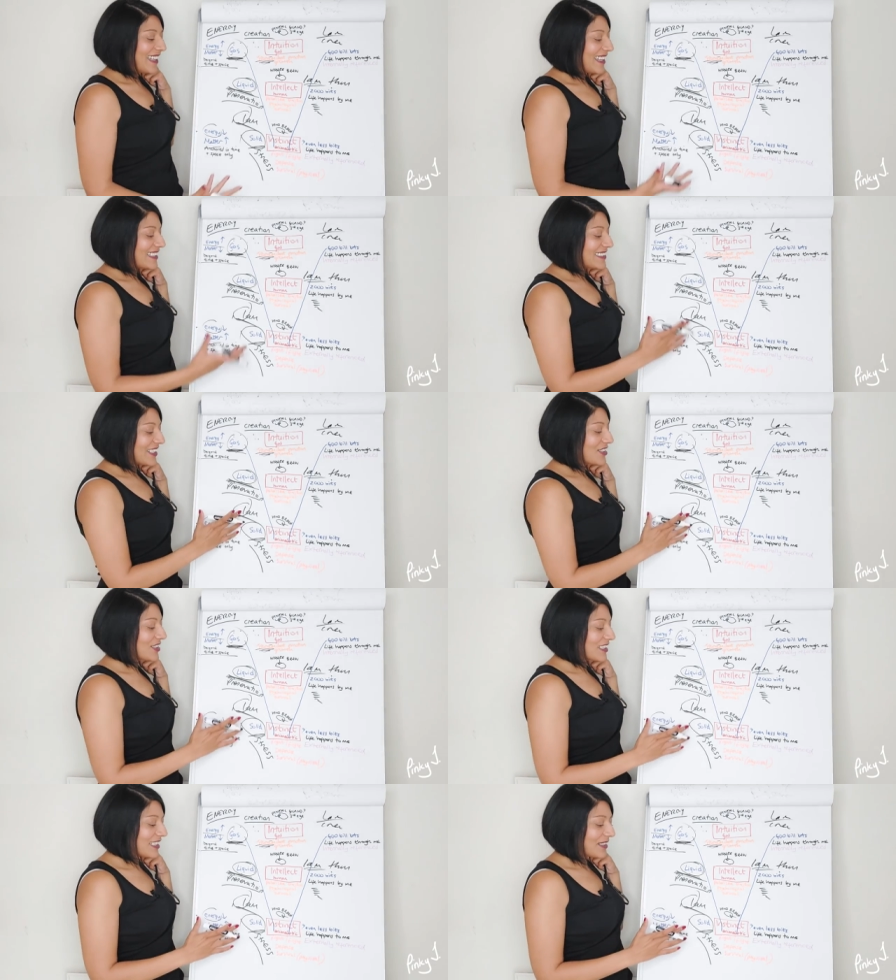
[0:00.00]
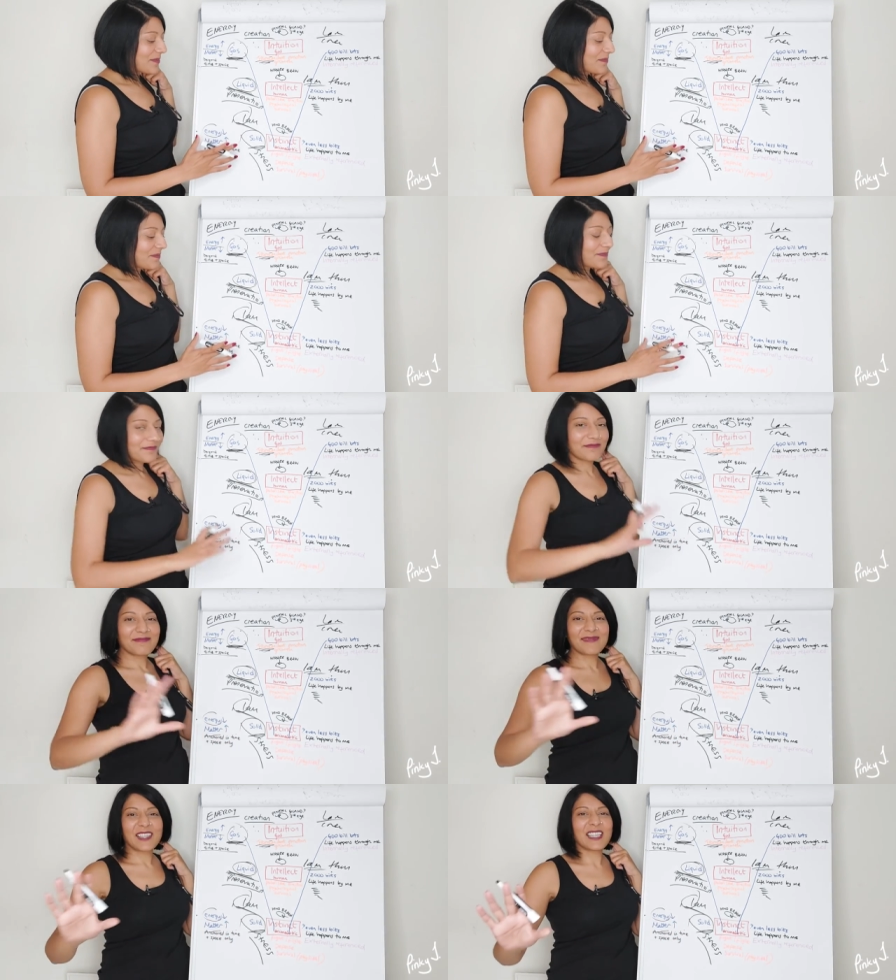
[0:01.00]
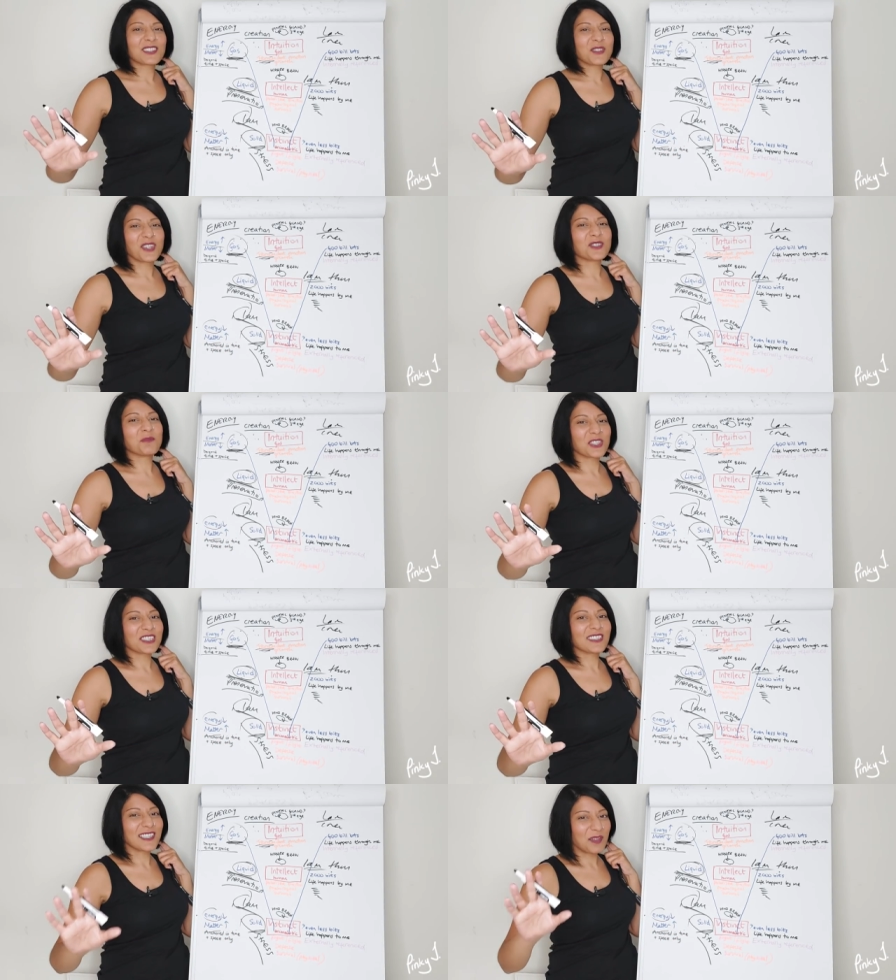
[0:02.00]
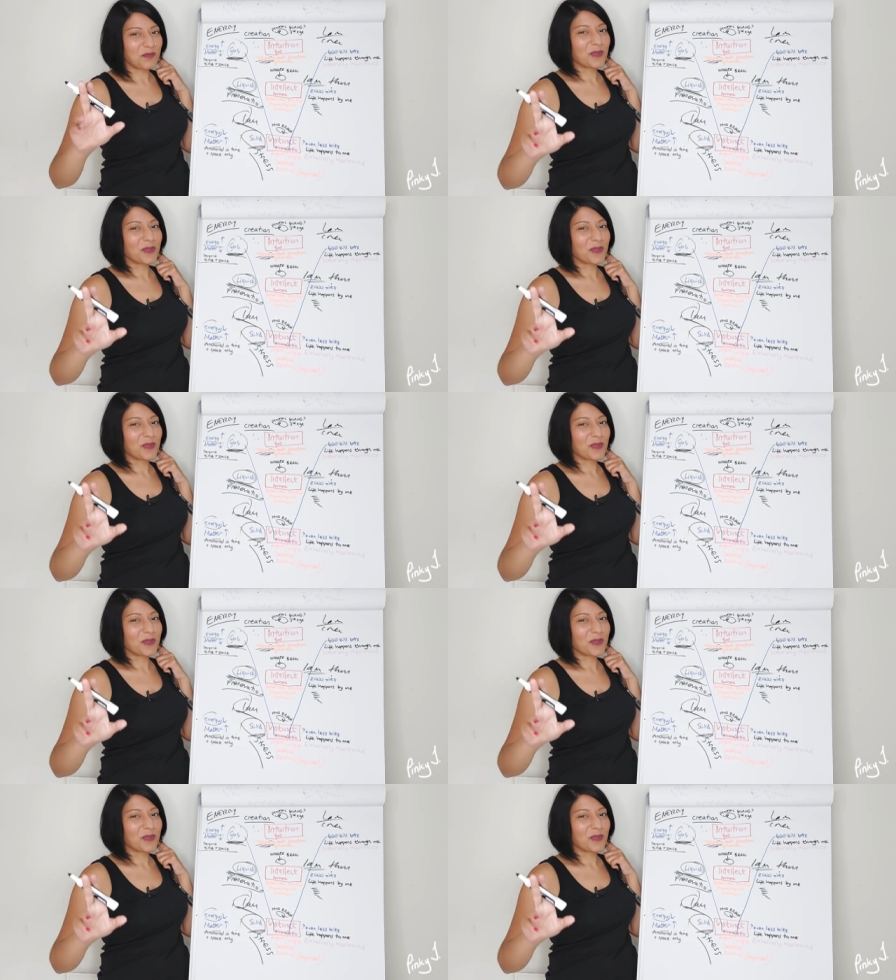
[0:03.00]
Essentially, let's not go too much into that.